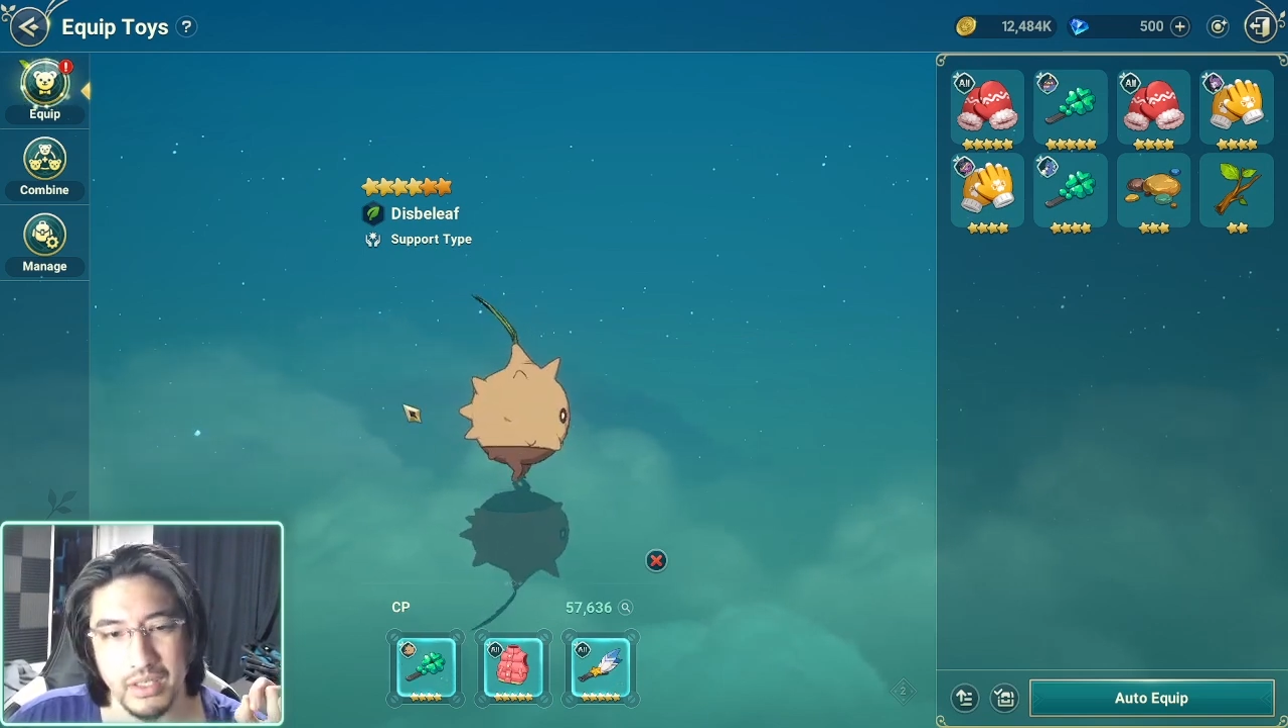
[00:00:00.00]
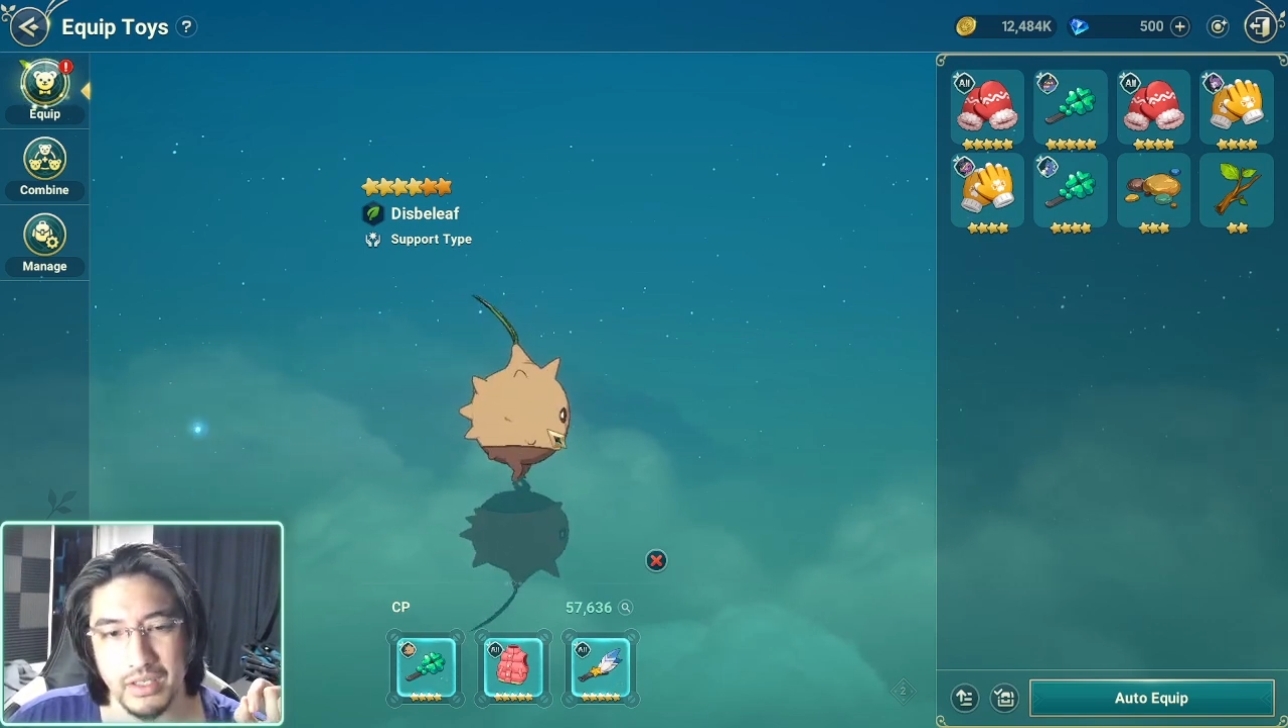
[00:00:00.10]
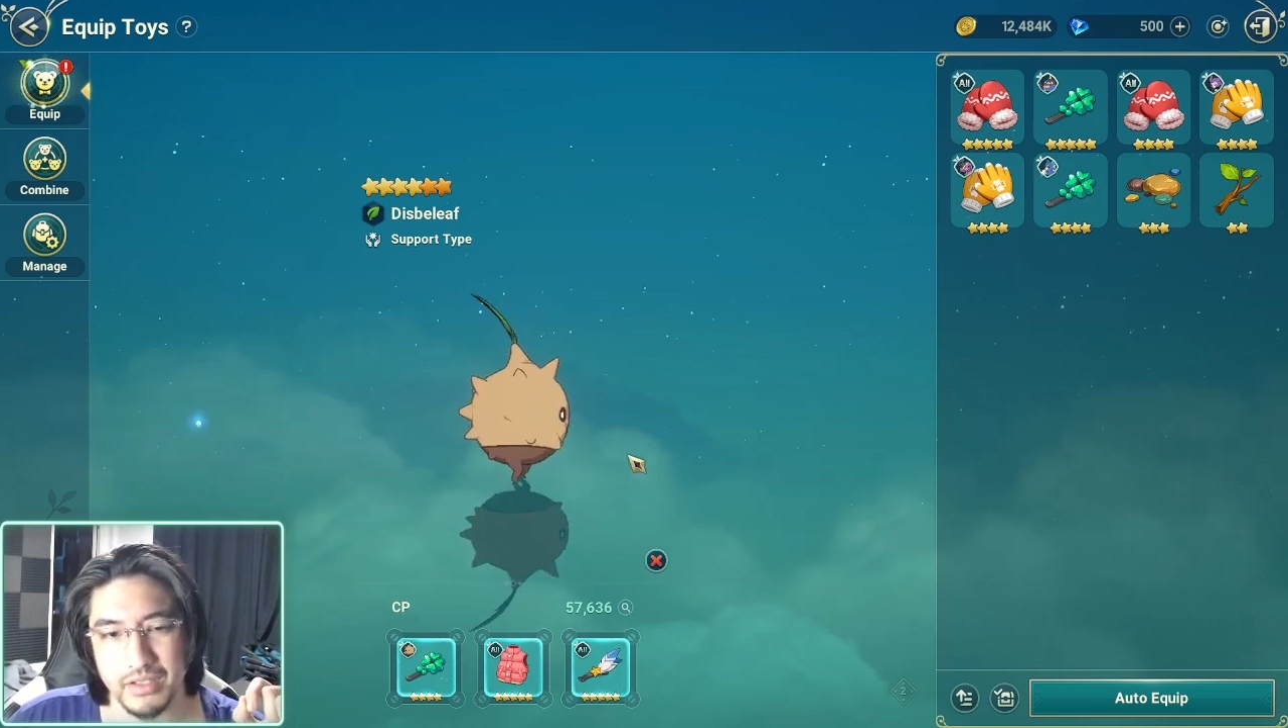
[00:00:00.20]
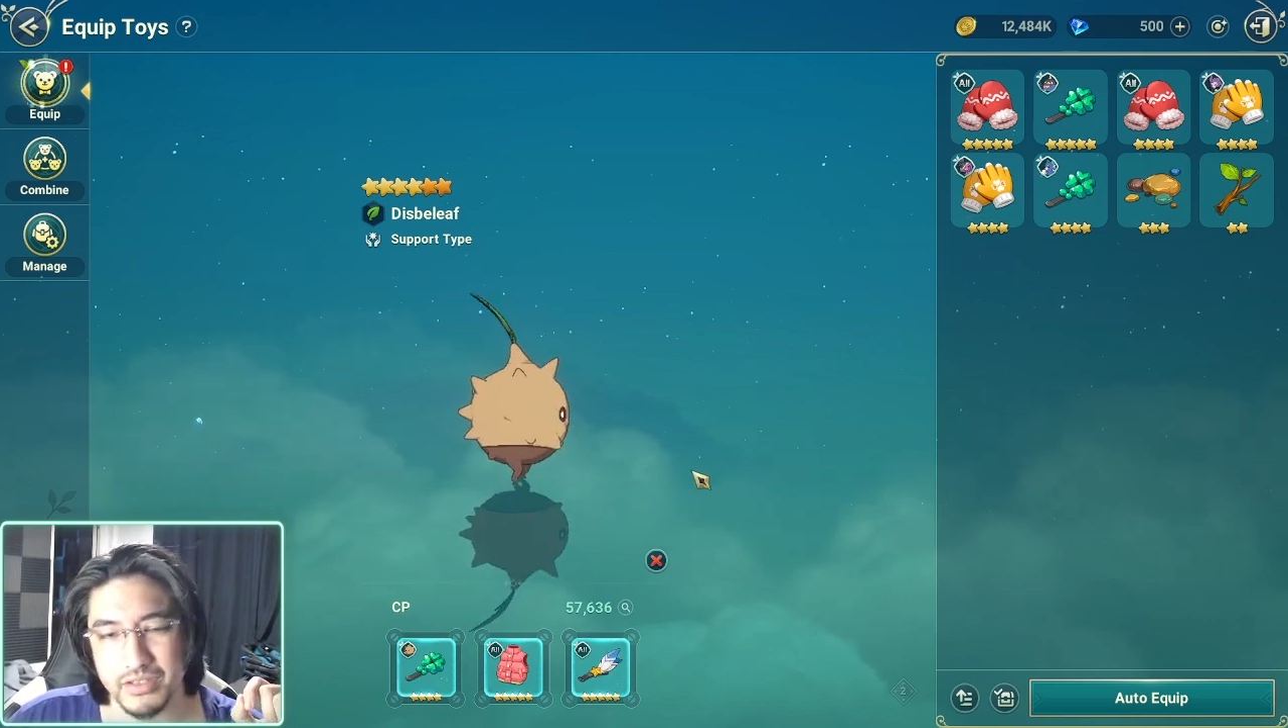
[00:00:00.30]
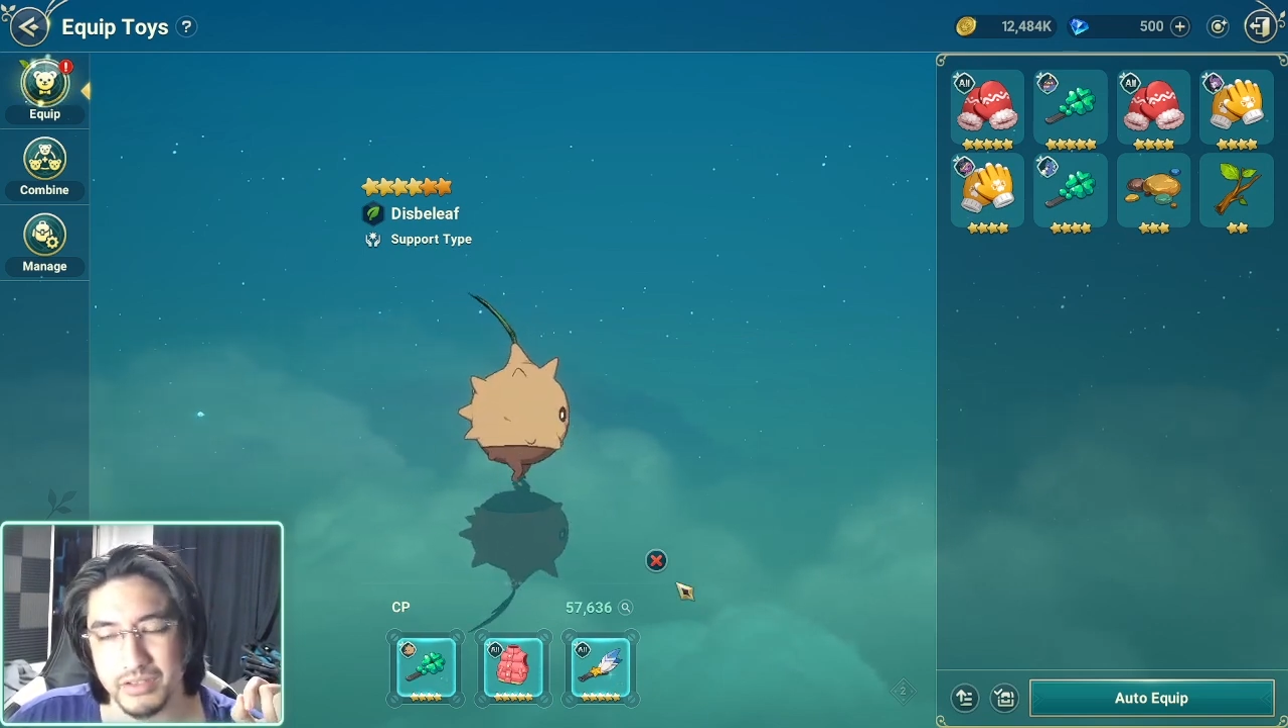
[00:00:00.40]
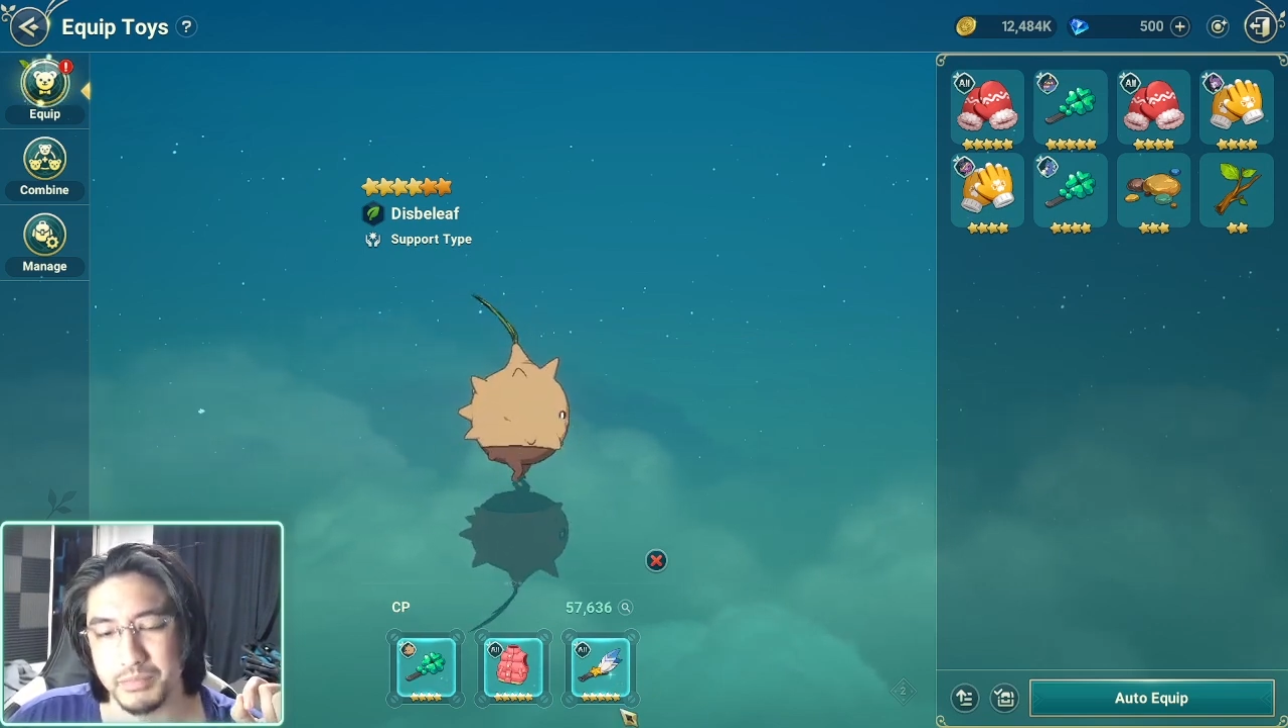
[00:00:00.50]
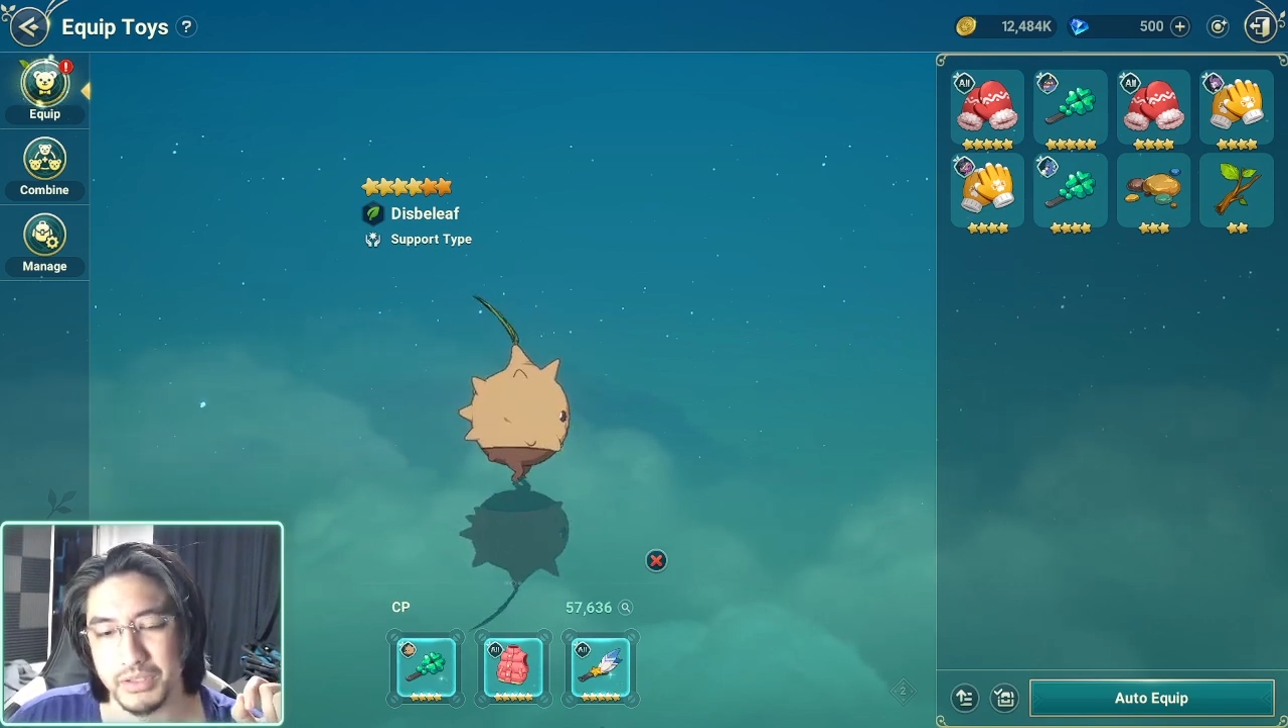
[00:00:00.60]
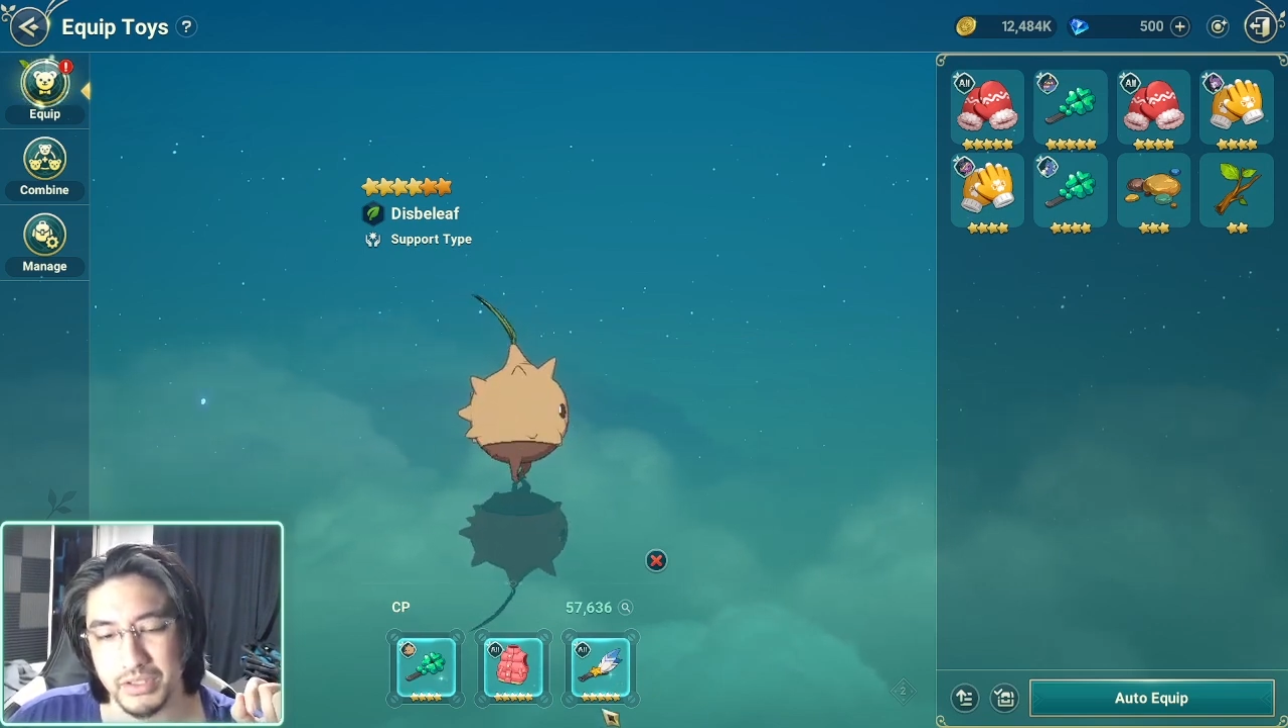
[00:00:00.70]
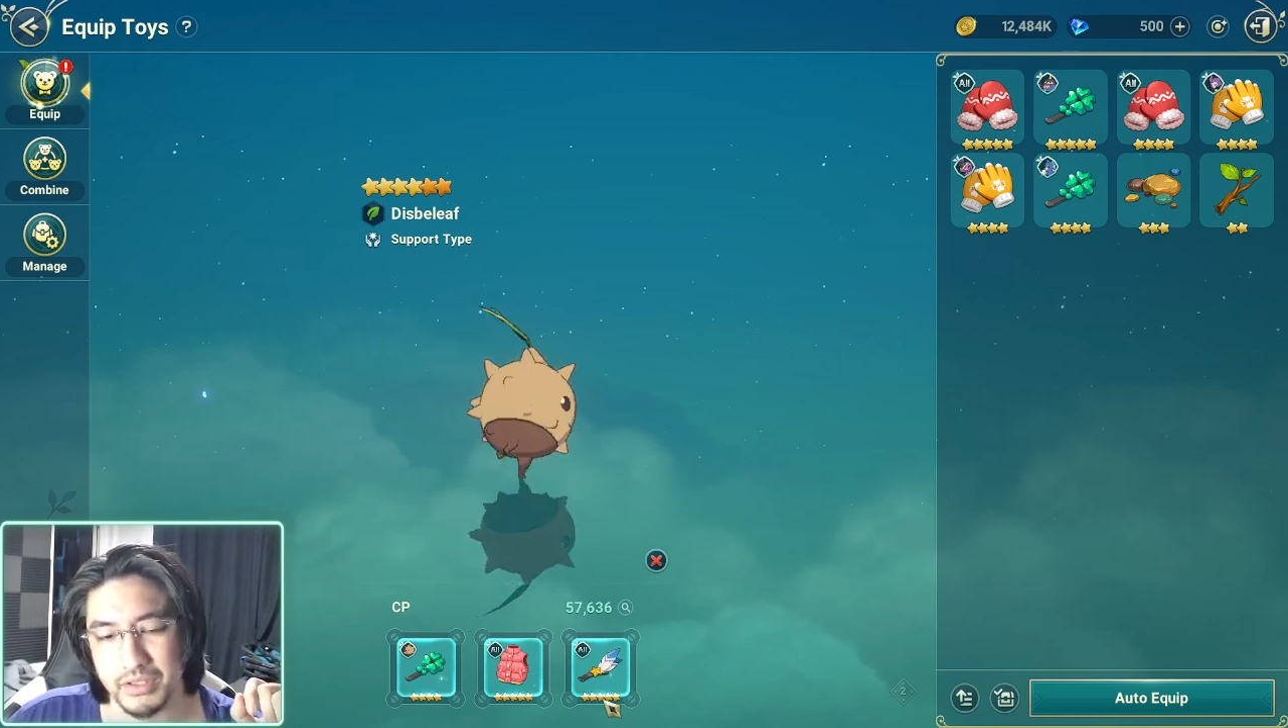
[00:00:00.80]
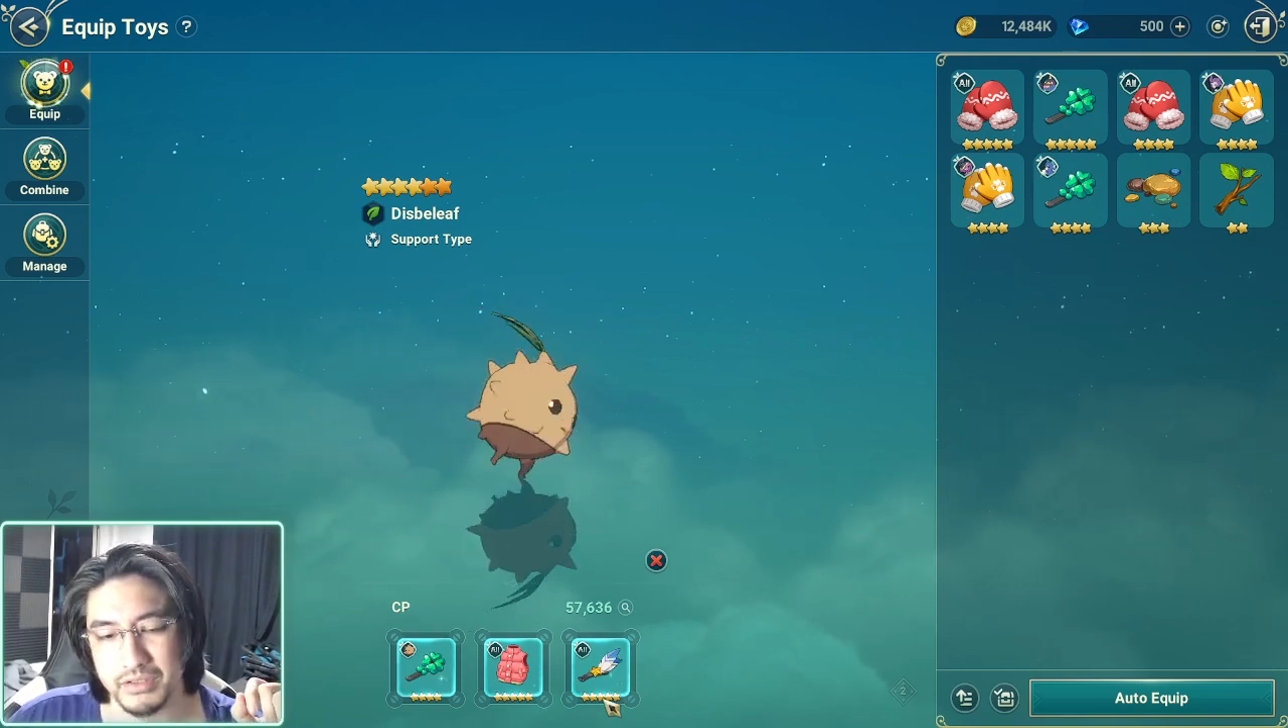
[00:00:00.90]
just
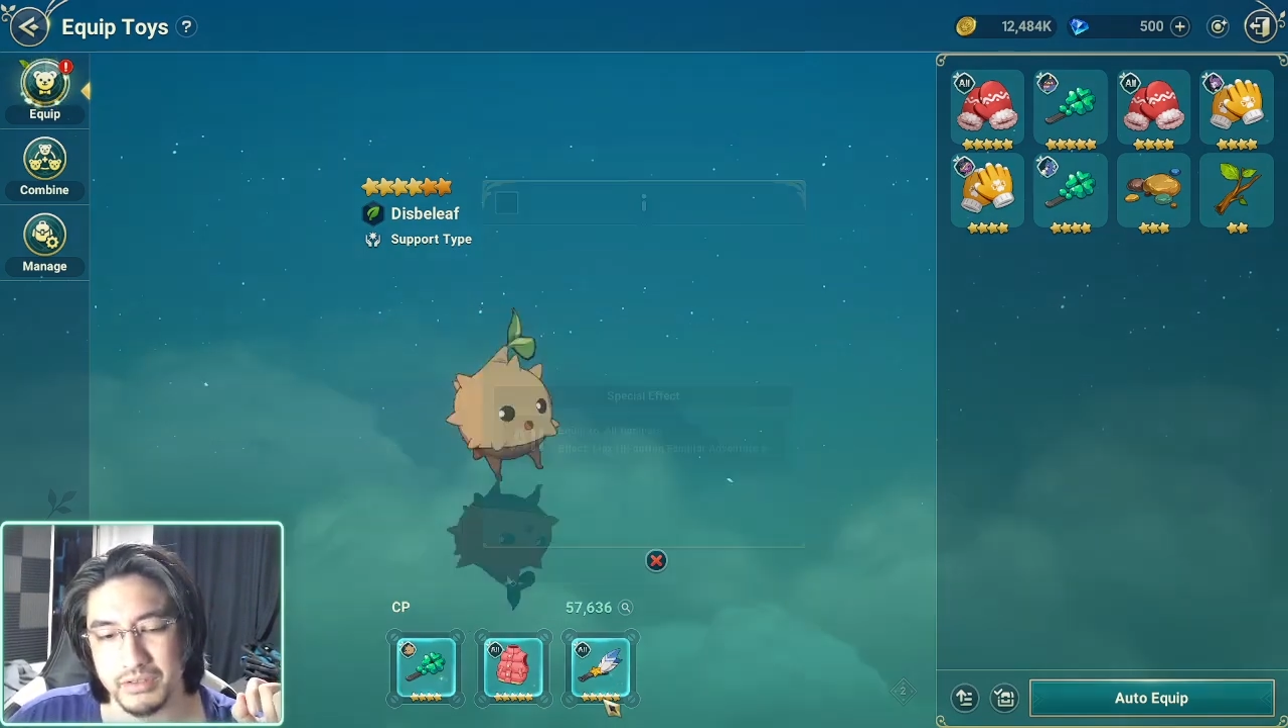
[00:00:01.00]
because